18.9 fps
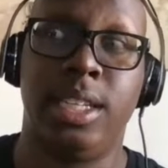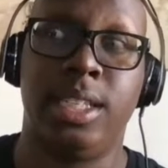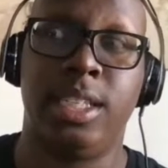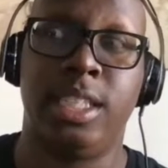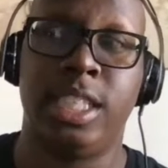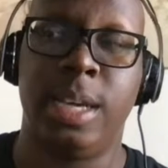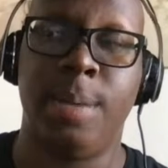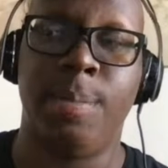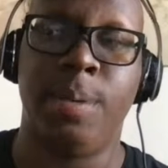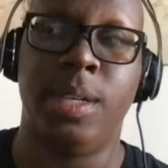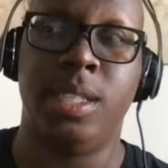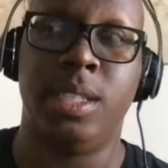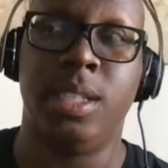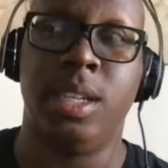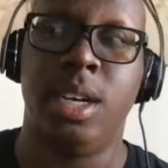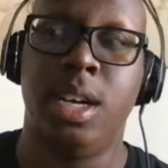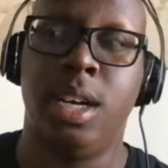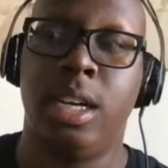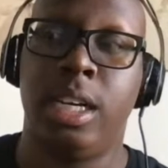champion
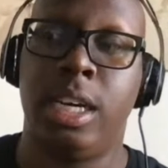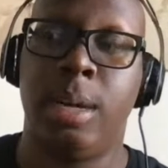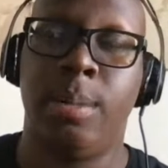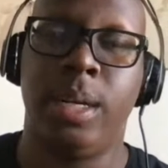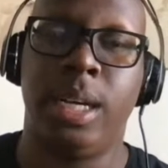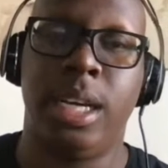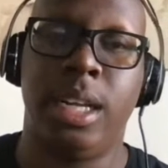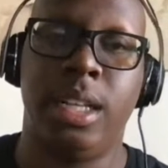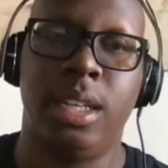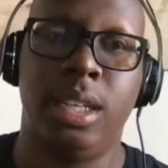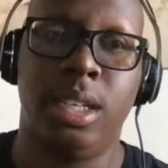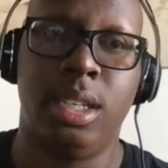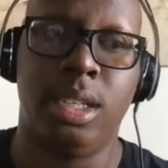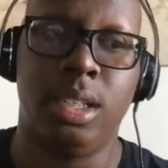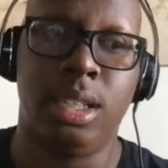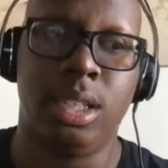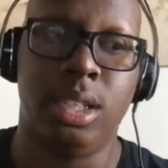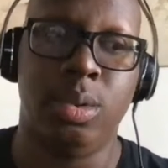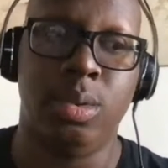coming out of
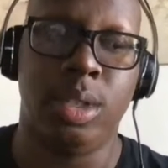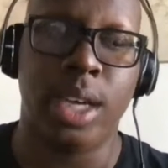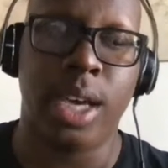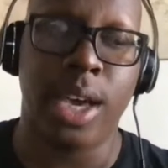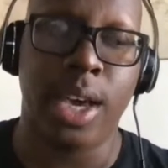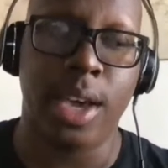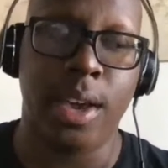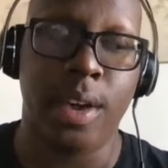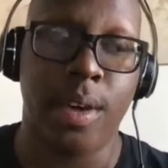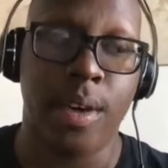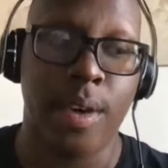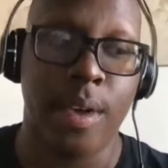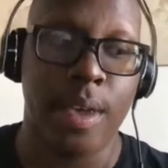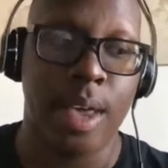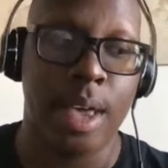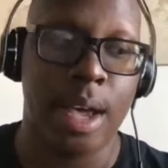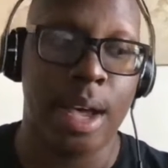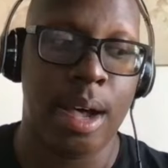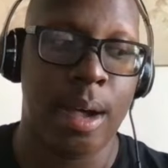the UK?
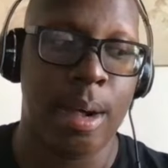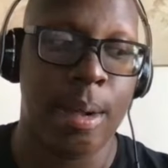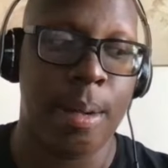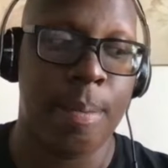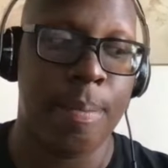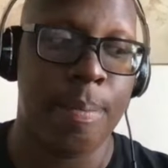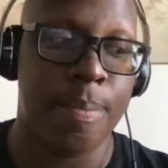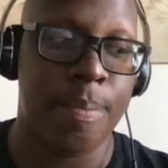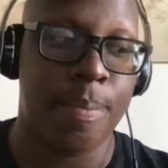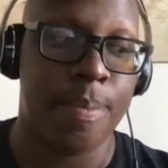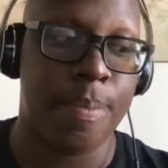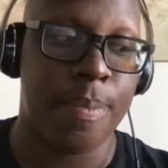Um,